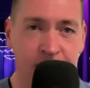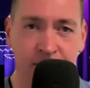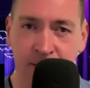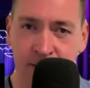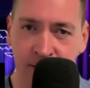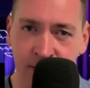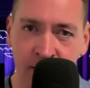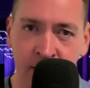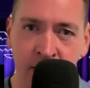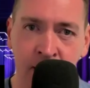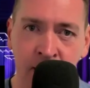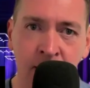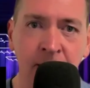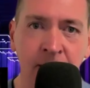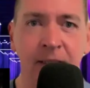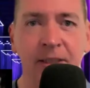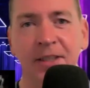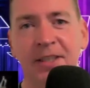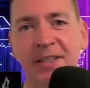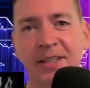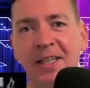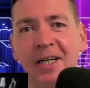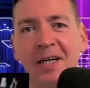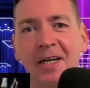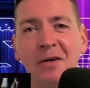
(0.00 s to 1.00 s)
to say the
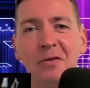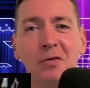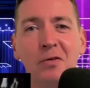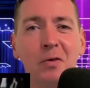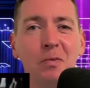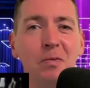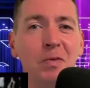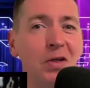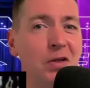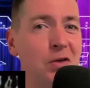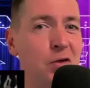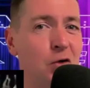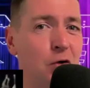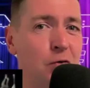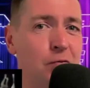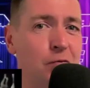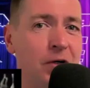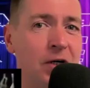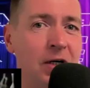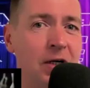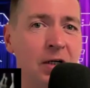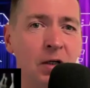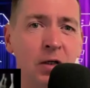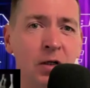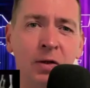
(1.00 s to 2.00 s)
least, from the
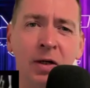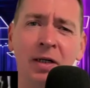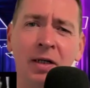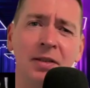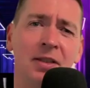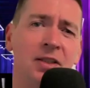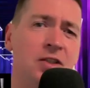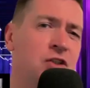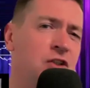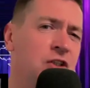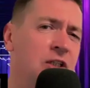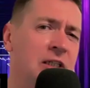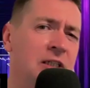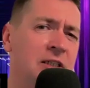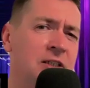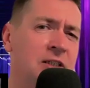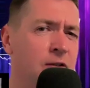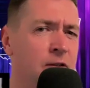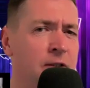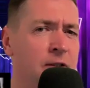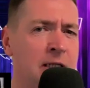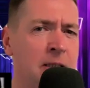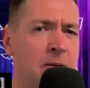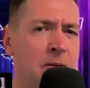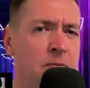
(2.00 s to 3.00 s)
Nova, who had to change
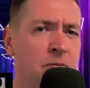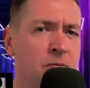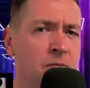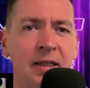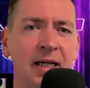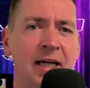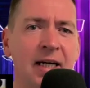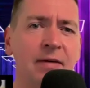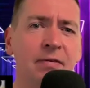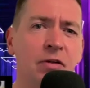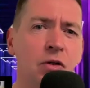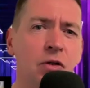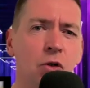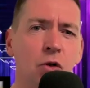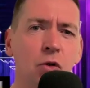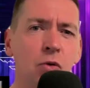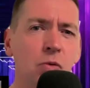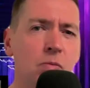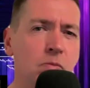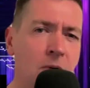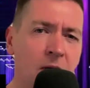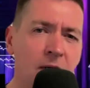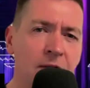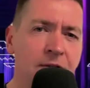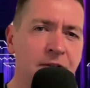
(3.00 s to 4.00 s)
their name, even though
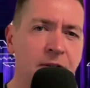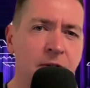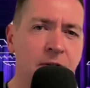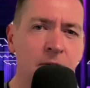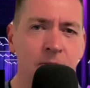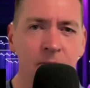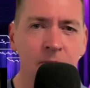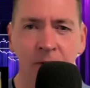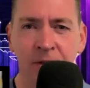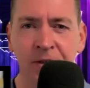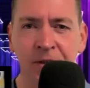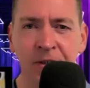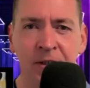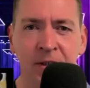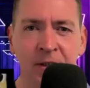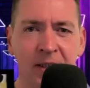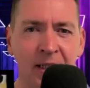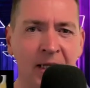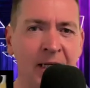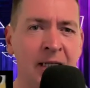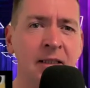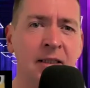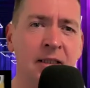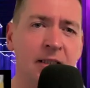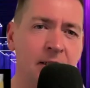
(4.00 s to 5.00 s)
Malta wasn't
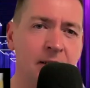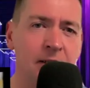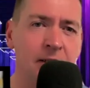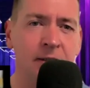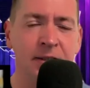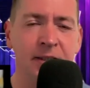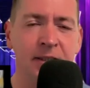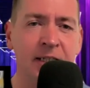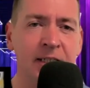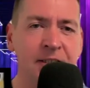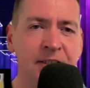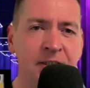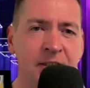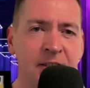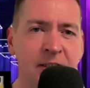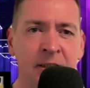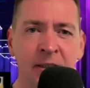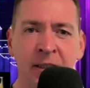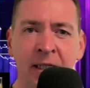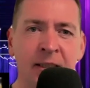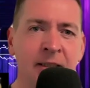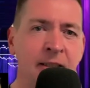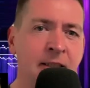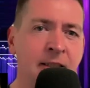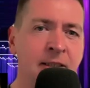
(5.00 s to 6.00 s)
in the contest in
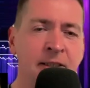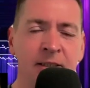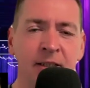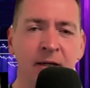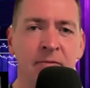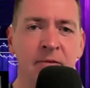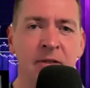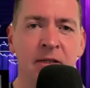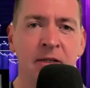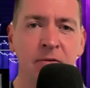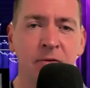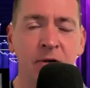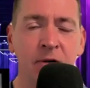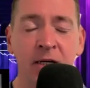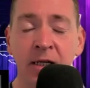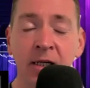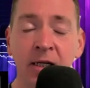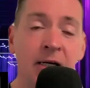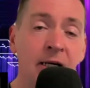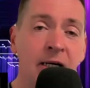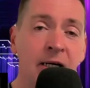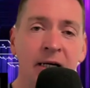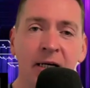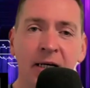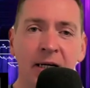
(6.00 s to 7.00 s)
1973.
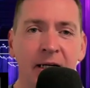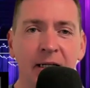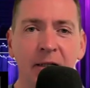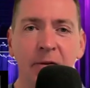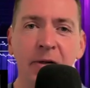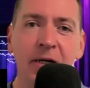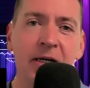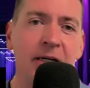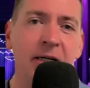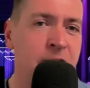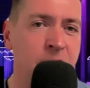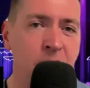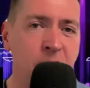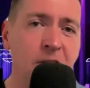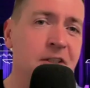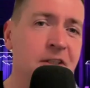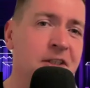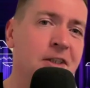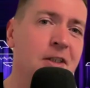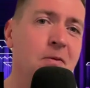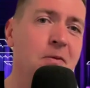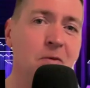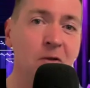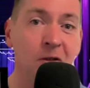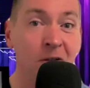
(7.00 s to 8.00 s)
Anyway, Your
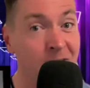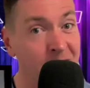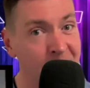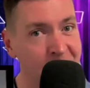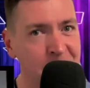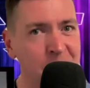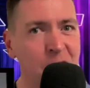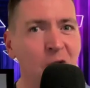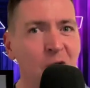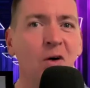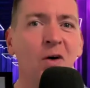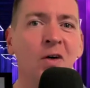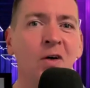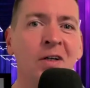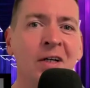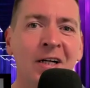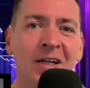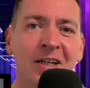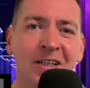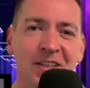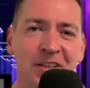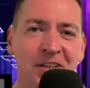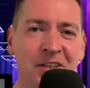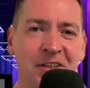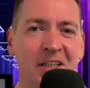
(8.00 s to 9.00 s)
Summer, the song,
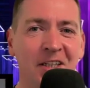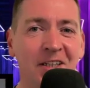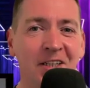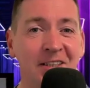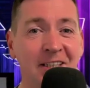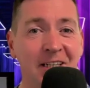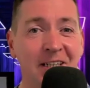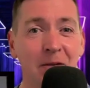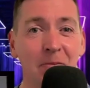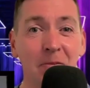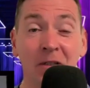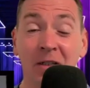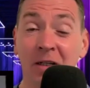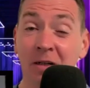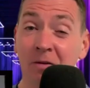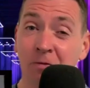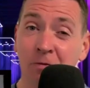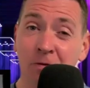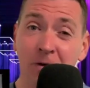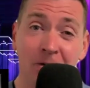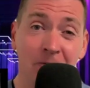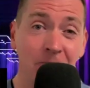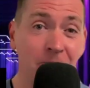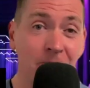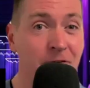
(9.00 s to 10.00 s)
still came in at
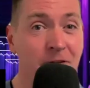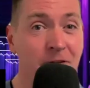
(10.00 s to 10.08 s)
5th